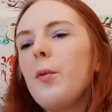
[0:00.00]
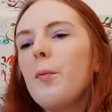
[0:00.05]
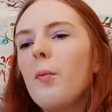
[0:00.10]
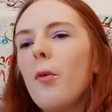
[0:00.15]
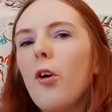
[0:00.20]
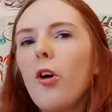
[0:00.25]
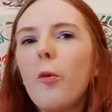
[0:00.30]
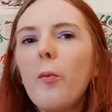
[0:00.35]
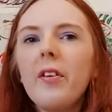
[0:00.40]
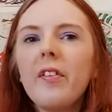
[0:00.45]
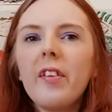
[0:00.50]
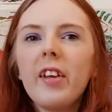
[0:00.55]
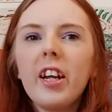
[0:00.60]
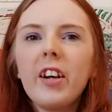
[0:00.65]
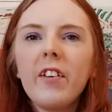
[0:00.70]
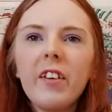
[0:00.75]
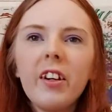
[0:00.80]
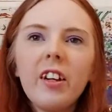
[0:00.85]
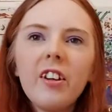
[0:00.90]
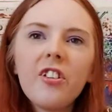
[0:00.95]
more
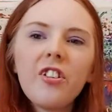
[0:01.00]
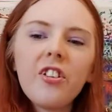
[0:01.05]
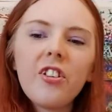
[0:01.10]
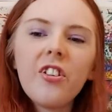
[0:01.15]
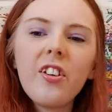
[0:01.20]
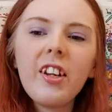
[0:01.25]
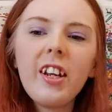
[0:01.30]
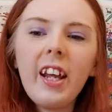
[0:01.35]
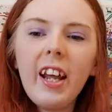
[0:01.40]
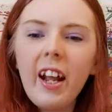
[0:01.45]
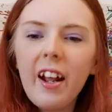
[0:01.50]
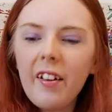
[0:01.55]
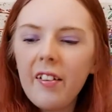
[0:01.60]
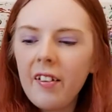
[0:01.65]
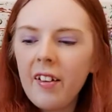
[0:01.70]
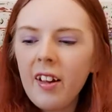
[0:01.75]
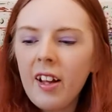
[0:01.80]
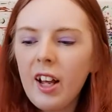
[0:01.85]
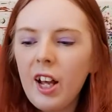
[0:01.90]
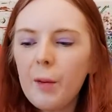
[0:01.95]
materials just in case
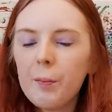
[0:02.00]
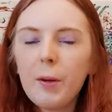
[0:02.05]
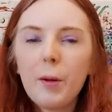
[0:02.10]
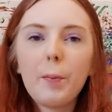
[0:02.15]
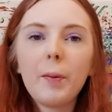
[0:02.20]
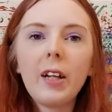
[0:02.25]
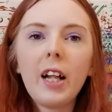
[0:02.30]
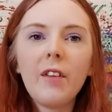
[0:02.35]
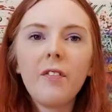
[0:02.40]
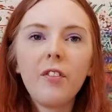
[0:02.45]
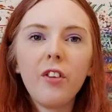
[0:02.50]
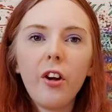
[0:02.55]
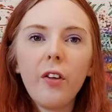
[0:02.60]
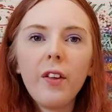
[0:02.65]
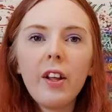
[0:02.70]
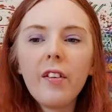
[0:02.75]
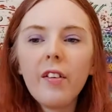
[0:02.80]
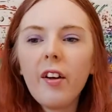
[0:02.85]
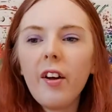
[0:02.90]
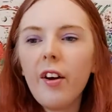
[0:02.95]
people haven't got
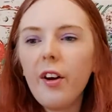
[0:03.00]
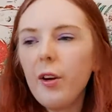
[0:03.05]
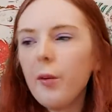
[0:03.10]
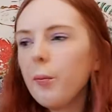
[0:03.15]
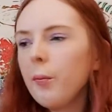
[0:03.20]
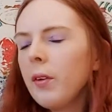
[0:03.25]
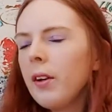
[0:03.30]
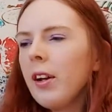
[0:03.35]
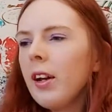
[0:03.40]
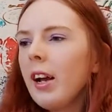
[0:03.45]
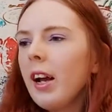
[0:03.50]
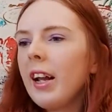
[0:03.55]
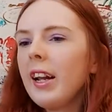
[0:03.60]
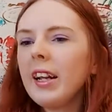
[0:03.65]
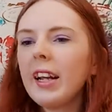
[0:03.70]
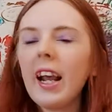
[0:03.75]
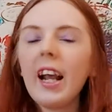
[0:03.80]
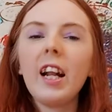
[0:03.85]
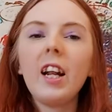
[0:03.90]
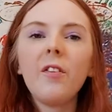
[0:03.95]
these at home. And
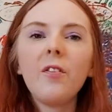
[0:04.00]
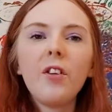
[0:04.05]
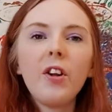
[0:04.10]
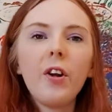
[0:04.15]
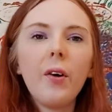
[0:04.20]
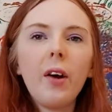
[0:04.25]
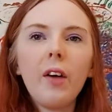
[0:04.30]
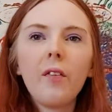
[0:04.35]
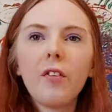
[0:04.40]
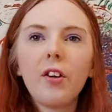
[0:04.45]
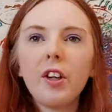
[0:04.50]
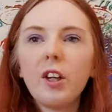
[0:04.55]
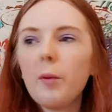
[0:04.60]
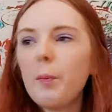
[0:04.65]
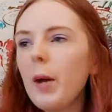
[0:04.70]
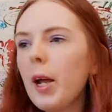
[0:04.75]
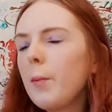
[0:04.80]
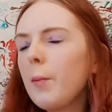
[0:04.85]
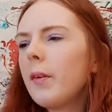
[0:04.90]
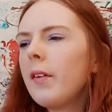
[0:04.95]
again, if you don't have colour
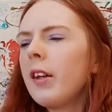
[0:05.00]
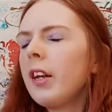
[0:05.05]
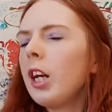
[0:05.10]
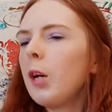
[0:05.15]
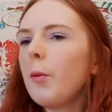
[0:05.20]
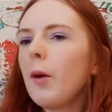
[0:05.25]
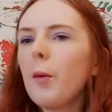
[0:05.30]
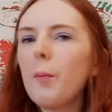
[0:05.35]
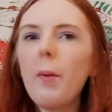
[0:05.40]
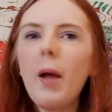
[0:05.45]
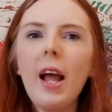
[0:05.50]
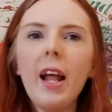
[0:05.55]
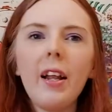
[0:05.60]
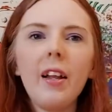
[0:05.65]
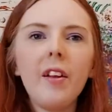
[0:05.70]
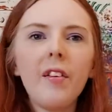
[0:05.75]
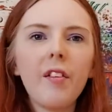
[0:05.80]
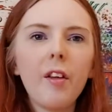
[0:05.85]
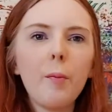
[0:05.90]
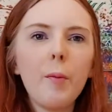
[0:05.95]
paper, think about
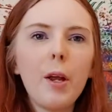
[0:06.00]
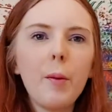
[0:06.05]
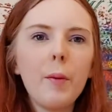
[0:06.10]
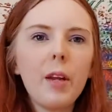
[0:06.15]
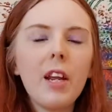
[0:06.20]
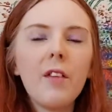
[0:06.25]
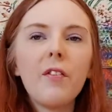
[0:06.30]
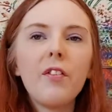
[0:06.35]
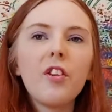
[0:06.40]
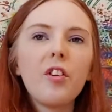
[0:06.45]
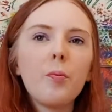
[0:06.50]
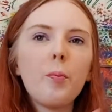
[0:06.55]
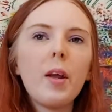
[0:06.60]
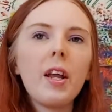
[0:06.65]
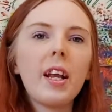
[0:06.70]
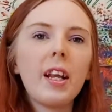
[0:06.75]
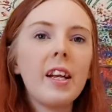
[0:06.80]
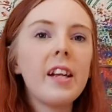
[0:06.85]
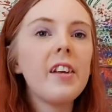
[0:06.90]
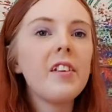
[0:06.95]
pens, or maybe even just make
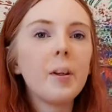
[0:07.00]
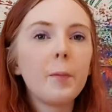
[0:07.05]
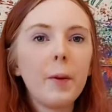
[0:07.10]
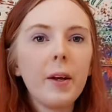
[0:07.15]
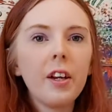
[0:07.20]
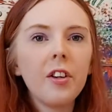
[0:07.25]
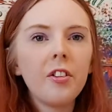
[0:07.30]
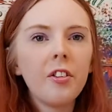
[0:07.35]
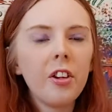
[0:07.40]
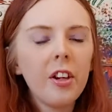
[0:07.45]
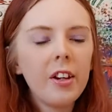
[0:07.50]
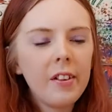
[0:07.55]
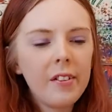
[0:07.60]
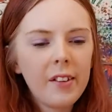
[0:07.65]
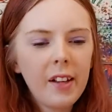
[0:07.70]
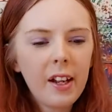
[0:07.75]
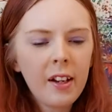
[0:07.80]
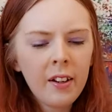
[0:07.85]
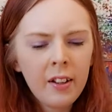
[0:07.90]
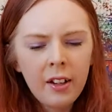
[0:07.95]
an Easter picture
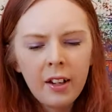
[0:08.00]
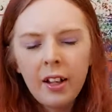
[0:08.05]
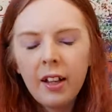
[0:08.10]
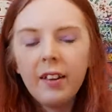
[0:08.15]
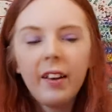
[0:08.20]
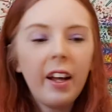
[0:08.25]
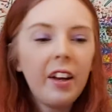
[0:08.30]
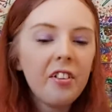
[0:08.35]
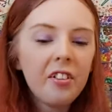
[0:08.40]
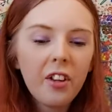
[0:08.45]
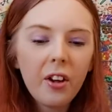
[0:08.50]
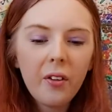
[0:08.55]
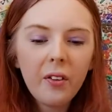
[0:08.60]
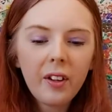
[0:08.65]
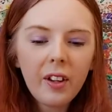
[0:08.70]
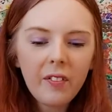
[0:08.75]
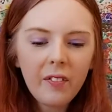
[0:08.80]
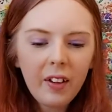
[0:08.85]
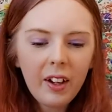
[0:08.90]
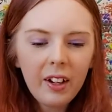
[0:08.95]
instead. That is
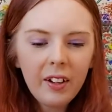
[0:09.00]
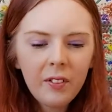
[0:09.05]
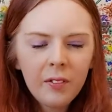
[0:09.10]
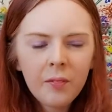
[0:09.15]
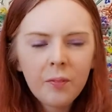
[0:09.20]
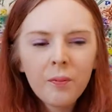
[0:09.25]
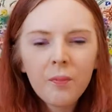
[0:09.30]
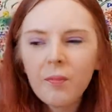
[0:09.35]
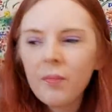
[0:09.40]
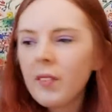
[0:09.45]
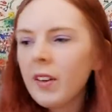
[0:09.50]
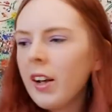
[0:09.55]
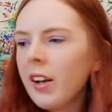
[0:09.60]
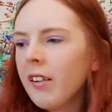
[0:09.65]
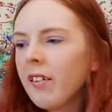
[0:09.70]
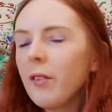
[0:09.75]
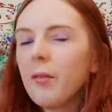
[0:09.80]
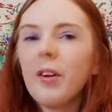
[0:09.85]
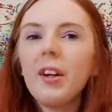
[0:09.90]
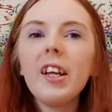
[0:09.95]
totally fine.
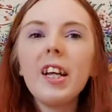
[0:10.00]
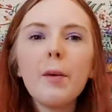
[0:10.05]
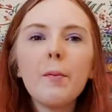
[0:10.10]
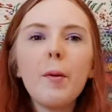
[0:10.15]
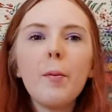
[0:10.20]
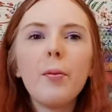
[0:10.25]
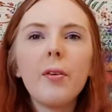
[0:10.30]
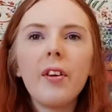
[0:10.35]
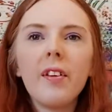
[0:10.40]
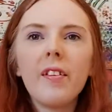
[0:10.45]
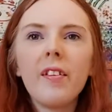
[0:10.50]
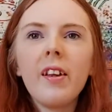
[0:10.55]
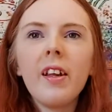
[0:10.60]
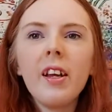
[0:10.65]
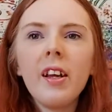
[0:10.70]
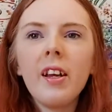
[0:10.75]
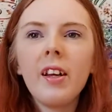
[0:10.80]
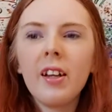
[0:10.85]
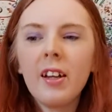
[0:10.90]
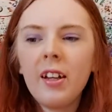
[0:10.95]
So I'm going to get my Pritt
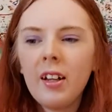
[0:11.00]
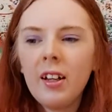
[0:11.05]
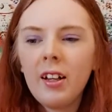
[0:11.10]
stick